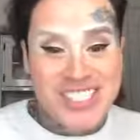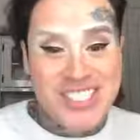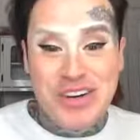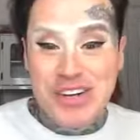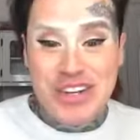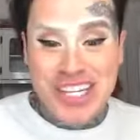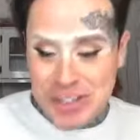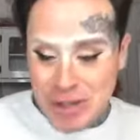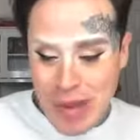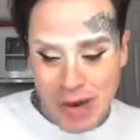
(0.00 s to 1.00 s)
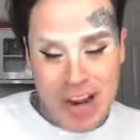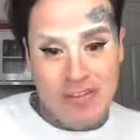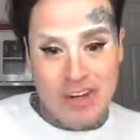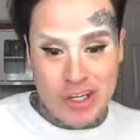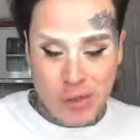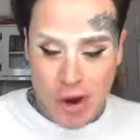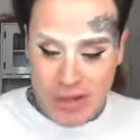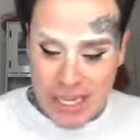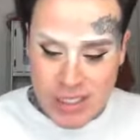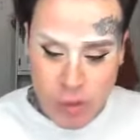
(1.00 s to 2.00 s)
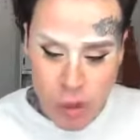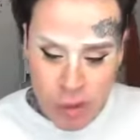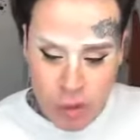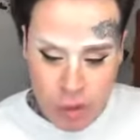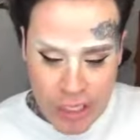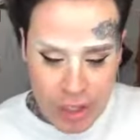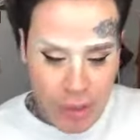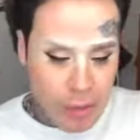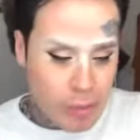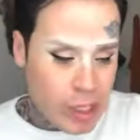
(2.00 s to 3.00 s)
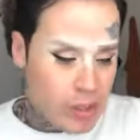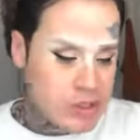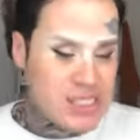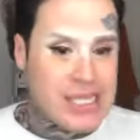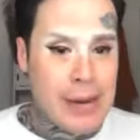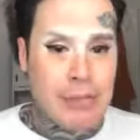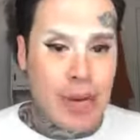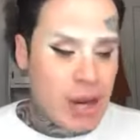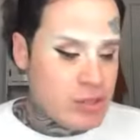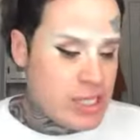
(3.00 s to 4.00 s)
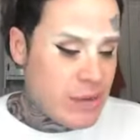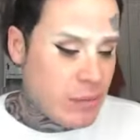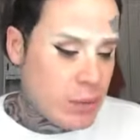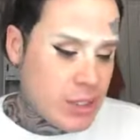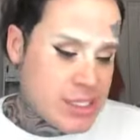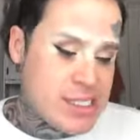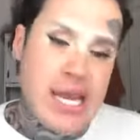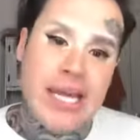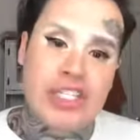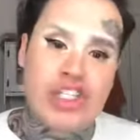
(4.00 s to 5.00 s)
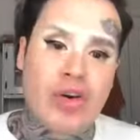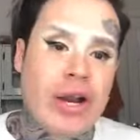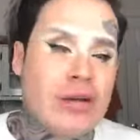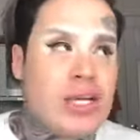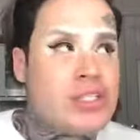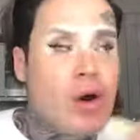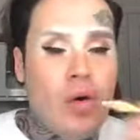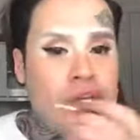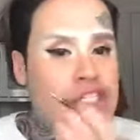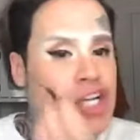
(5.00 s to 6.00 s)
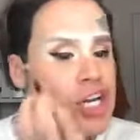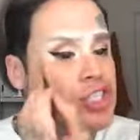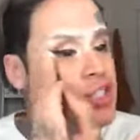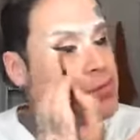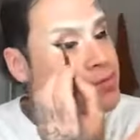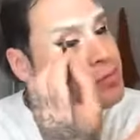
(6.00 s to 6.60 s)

So you can do them however you want. That's the one cool thing about brows is that brows never really stay in trend. It's always changing.